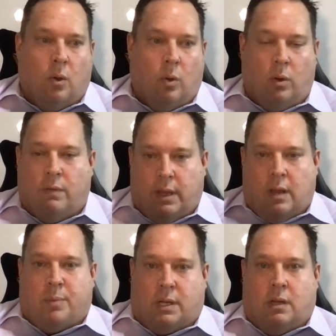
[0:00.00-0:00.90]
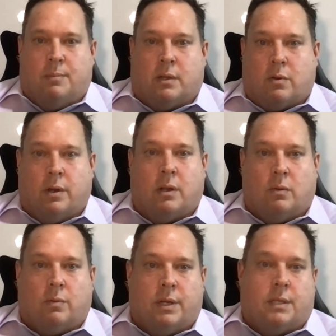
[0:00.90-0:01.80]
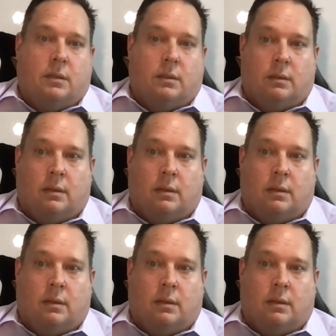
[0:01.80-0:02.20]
all of that becomes a critical risk.